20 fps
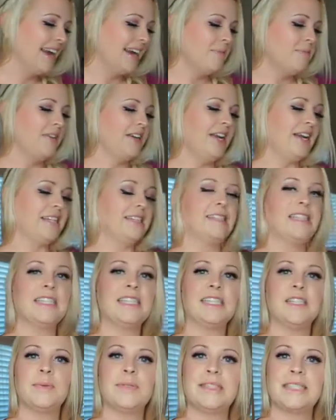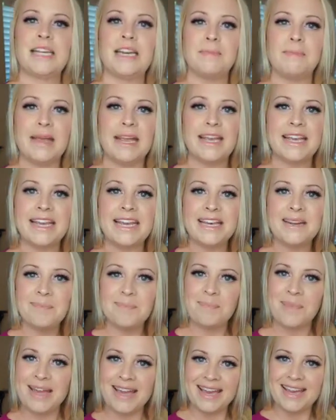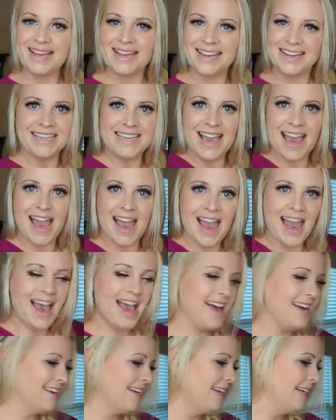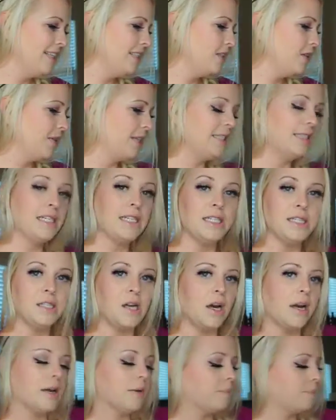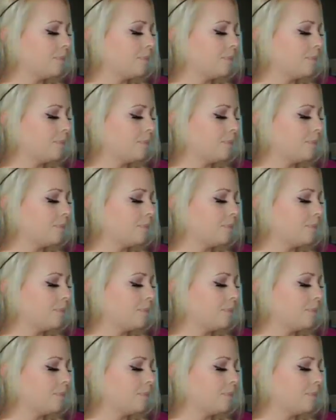But yes, this is what's gonna make it pink, yeah. So let's get started.